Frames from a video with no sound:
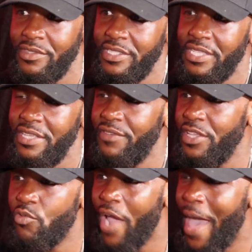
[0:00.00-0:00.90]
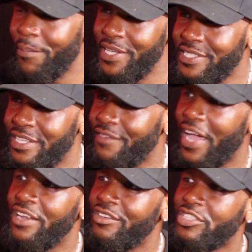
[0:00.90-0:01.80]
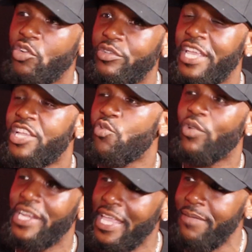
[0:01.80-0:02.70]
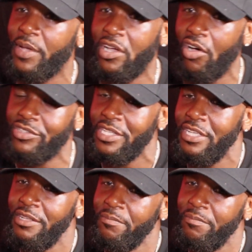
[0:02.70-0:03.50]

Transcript: the TV rapping and stuff. I look so they can relate because